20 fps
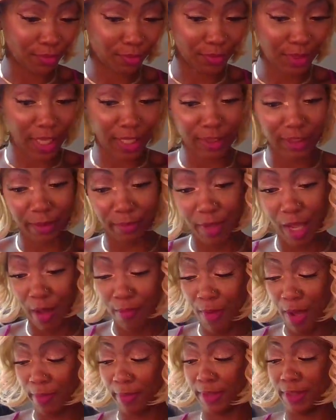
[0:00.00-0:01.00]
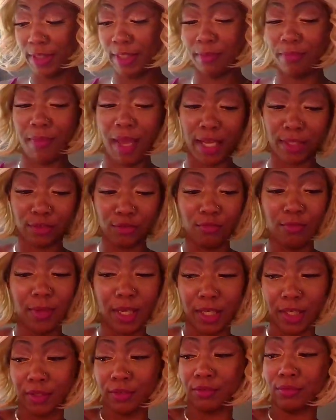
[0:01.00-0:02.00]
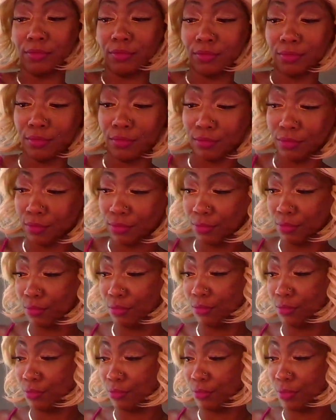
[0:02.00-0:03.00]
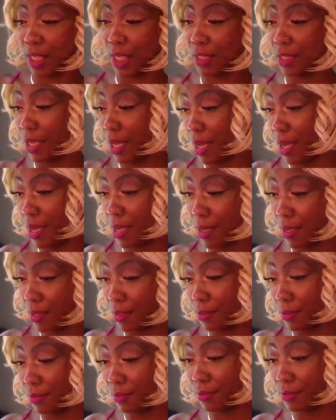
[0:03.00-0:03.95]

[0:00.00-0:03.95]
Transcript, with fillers: Okay, some y'all might be sitting back too much. That's hard.